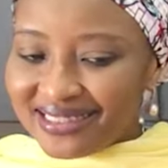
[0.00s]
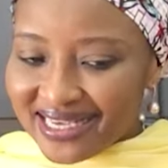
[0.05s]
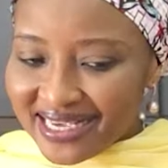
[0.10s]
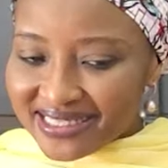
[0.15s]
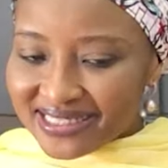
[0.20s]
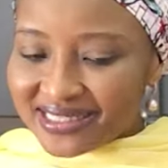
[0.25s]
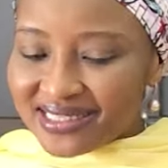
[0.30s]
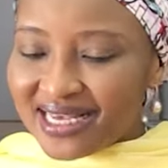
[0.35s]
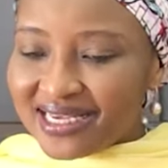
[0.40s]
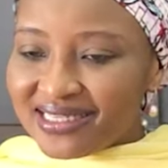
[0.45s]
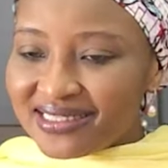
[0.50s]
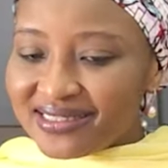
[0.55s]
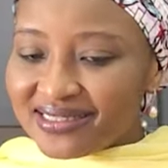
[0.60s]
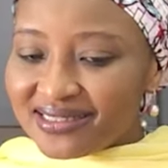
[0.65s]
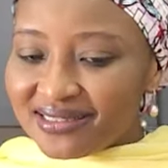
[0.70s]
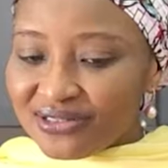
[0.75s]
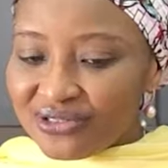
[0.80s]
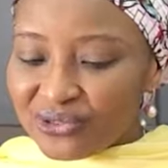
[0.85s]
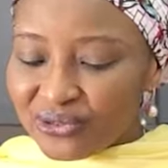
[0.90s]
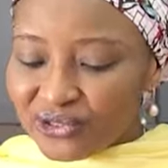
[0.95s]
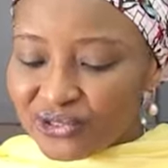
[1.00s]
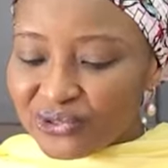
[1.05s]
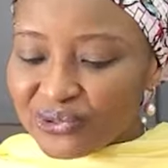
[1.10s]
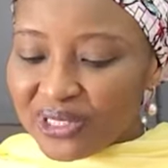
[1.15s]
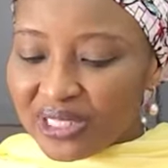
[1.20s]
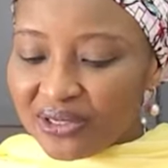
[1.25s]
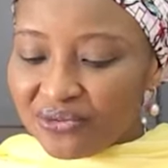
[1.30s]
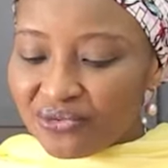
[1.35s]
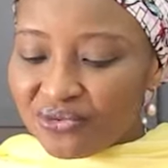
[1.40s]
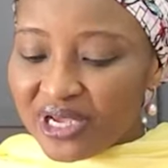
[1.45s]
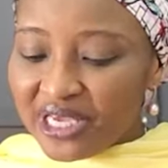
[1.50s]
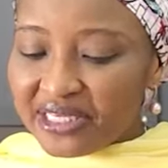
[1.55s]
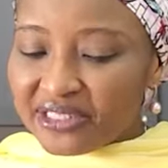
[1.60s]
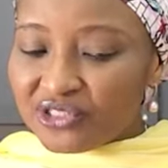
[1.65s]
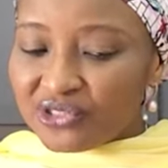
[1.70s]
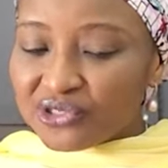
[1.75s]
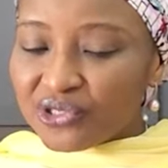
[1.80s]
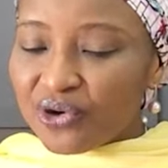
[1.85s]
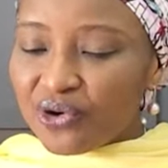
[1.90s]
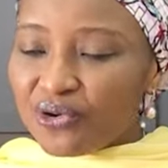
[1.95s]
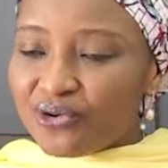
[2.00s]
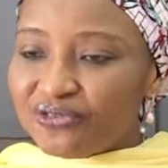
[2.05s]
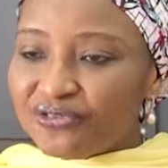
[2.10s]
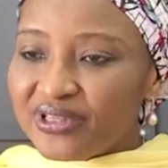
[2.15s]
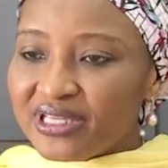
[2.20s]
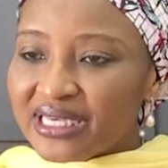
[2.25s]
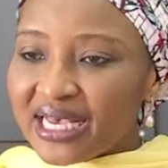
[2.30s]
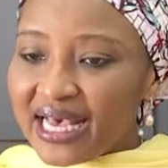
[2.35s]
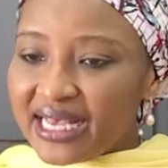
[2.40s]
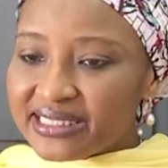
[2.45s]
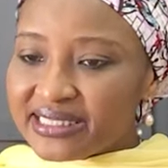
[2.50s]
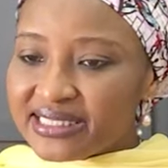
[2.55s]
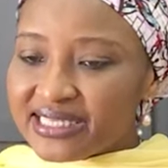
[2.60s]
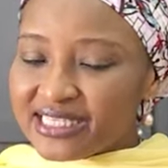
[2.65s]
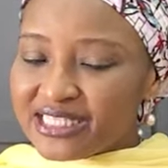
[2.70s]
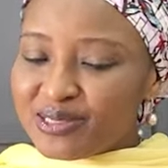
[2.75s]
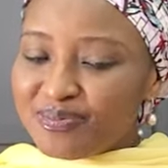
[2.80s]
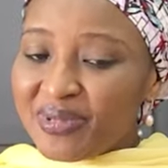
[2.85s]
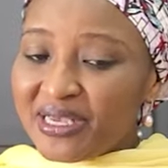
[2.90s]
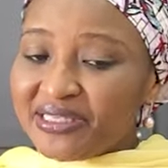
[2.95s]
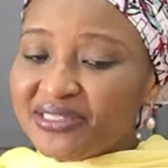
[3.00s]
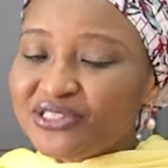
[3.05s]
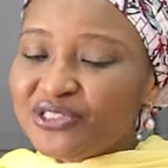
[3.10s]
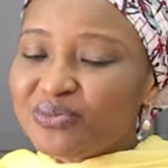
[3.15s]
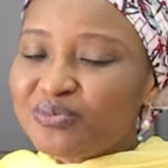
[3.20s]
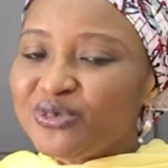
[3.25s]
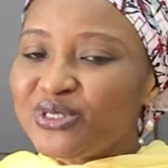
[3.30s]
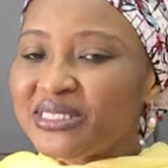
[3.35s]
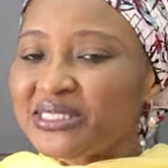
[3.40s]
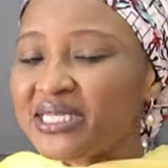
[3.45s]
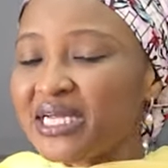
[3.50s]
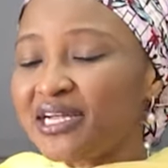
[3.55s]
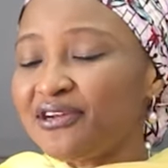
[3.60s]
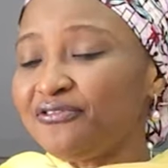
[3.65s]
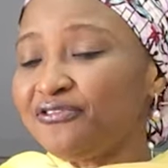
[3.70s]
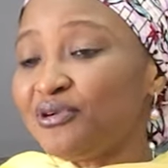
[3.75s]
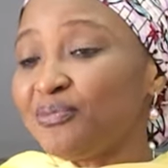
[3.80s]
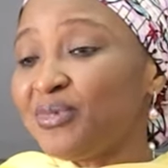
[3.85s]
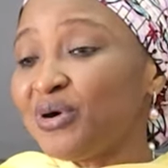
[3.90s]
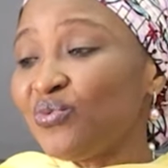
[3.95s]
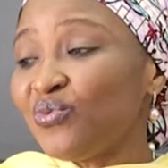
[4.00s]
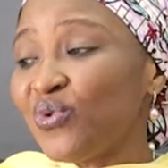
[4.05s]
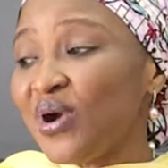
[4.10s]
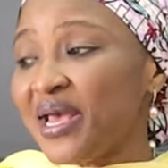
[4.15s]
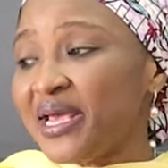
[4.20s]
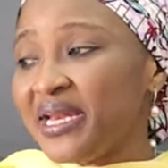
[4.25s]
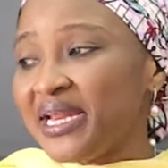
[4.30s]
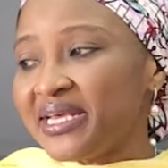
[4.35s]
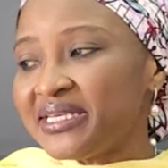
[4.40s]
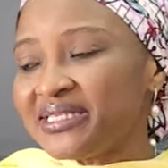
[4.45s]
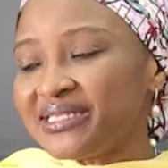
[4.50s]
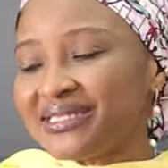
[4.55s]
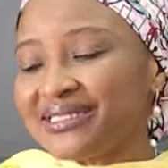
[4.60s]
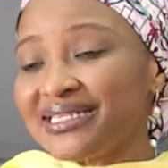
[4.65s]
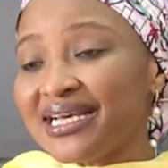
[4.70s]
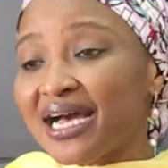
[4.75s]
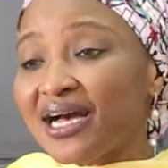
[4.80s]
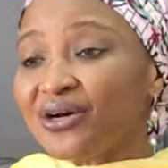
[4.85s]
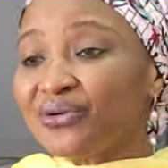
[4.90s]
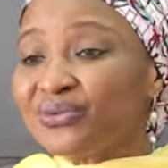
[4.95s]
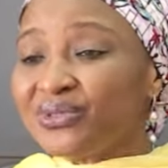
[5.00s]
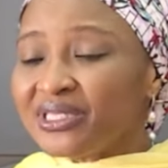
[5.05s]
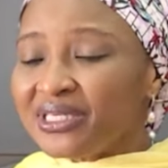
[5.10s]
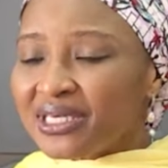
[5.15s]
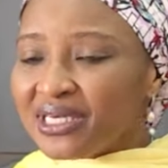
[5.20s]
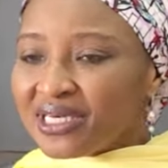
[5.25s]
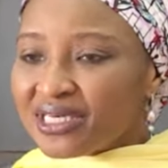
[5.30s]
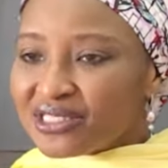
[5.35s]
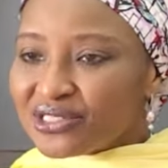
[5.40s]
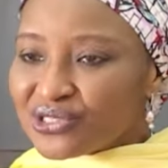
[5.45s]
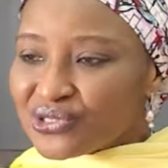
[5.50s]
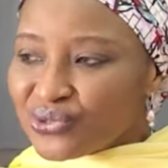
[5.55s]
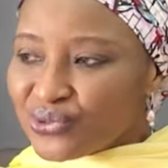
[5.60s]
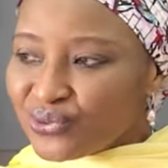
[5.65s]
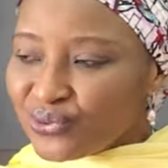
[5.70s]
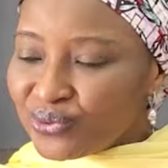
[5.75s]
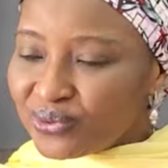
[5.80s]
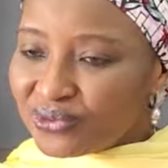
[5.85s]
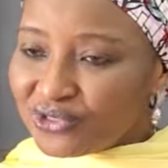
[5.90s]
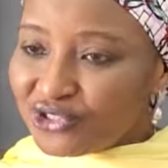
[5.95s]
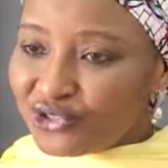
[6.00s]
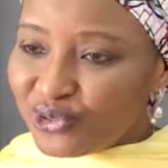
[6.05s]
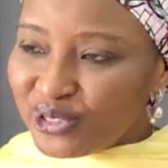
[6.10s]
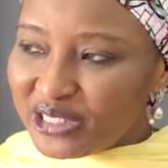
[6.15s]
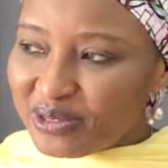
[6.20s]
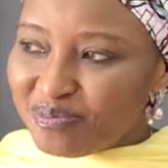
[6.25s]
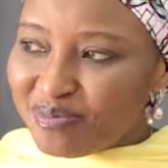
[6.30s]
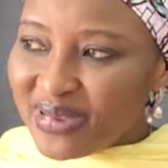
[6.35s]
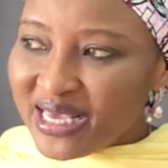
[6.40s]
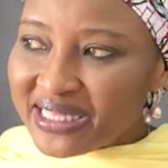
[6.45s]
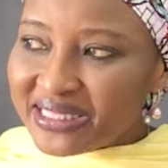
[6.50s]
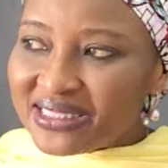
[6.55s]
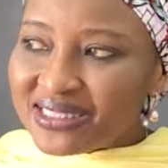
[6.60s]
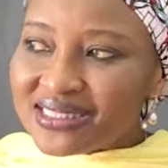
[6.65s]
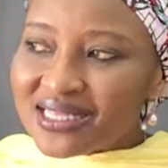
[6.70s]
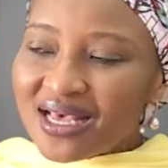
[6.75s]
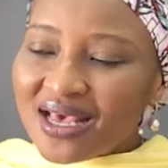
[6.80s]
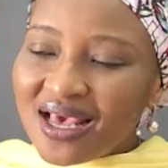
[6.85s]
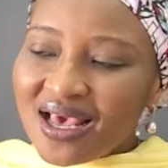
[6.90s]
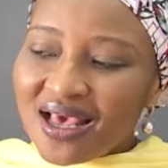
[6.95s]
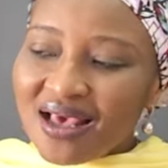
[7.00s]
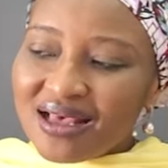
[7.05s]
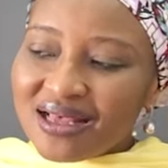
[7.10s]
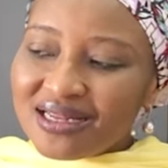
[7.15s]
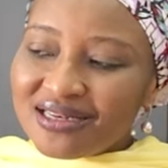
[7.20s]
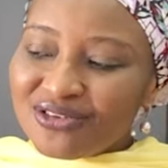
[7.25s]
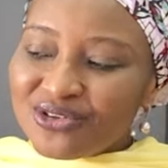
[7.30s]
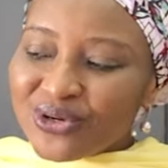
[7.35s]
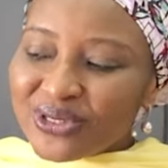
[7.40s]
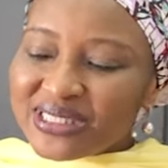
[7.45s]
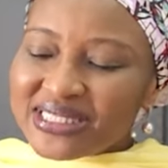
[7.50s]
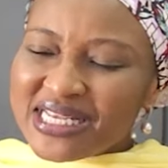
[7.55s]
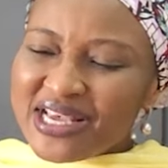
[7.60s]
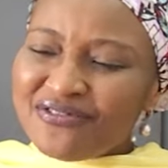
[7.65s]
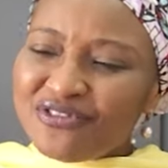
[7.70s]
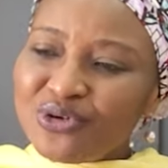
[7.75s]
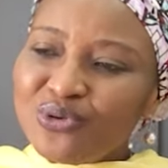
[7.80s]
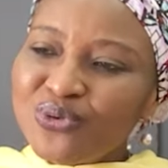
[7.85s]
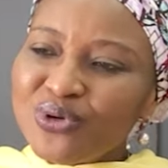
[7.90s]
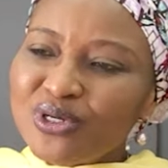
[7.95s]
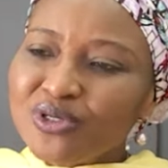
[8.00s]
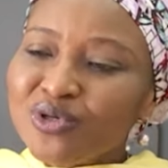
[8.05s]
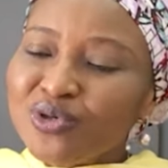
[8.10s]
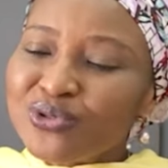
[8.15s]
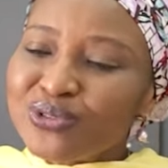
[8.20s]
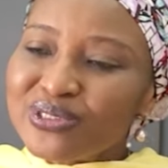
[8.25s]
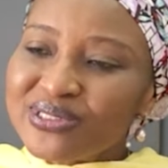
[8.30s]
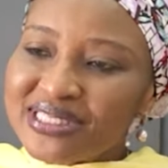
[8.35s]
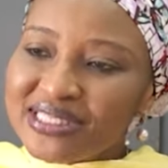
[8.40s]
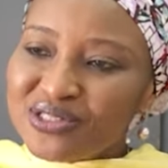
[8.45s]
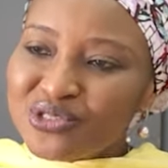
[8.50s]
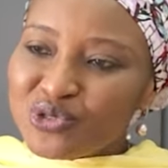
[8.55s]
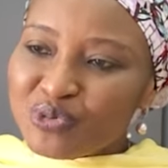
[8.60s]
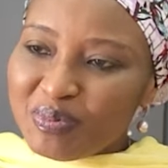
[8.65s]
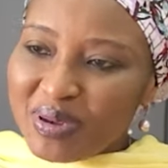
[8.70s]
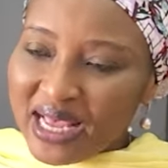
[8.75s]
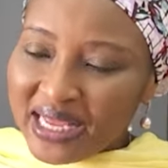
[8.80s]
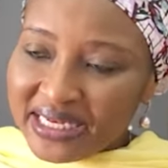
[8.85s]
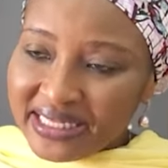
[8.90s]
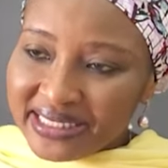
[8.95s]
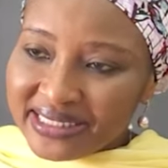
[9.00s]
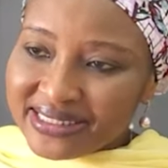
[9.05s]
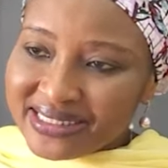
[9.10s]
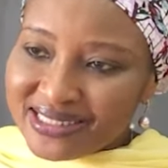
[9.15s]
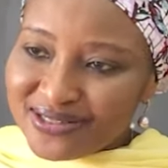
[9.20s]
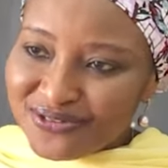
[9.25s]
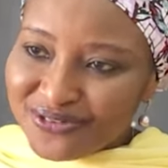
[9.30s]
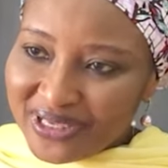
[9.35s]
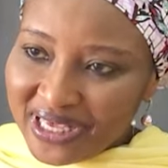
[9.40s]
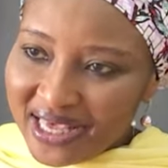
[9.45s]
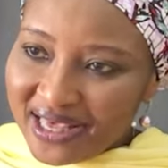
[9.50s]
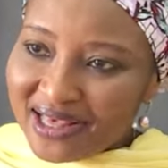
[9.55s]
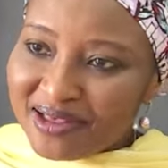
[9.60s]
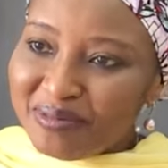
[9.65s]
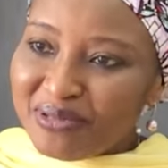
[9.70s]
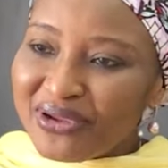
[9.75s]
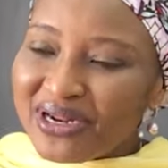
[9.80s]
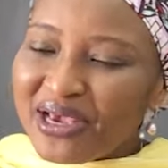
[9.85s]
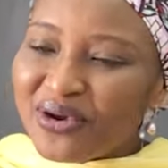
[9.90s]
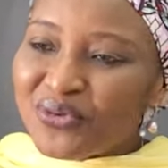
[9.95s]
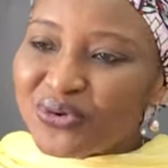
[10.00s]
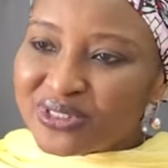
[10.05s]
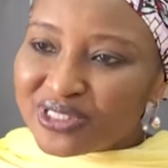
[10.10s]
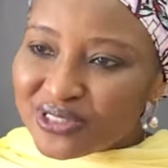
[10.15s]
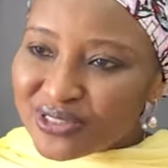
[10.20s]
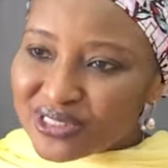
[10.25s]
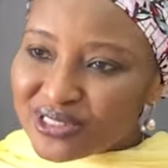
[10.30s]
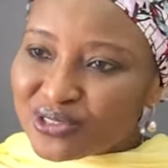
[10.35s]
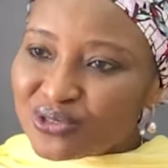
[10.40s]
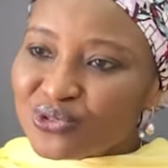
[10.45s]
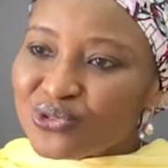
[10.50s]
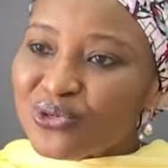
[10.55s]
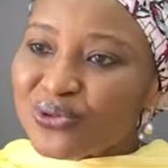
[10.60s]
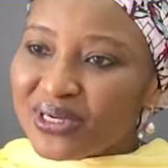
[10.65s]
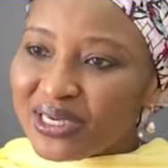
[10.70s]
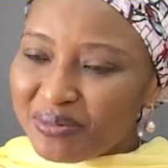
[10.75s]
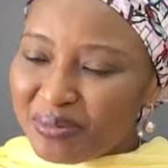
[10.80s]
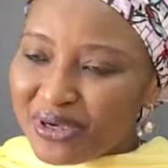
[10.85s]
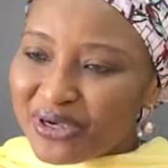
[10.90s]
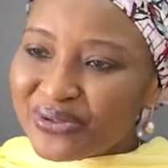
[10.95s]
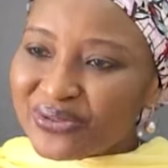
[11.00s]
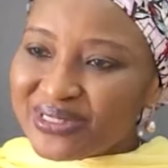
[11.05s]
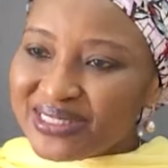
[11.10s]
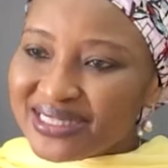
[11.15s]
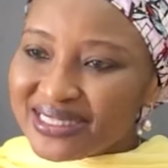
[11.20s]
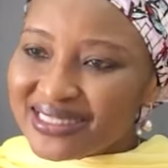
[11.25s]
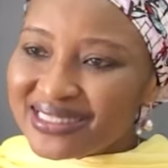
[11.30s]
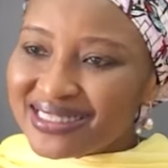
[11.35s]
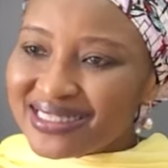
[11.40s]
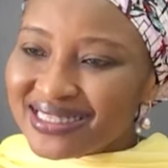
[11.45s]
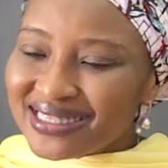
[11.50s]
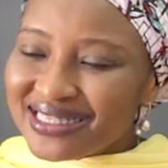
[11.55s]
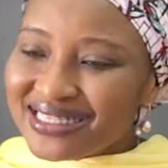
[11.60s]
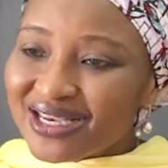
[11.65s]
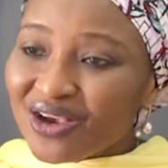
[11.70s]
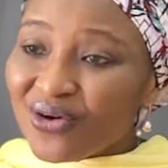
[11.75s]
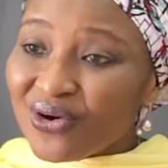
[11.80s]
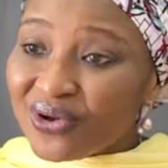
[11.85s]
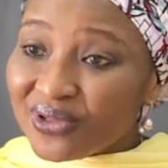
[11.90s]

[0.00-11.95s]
yes, that is the usual range of the cancer spectrum. You start from awareness down to treatment. Not everyone goes into palliative care, but I want us to talk about it in the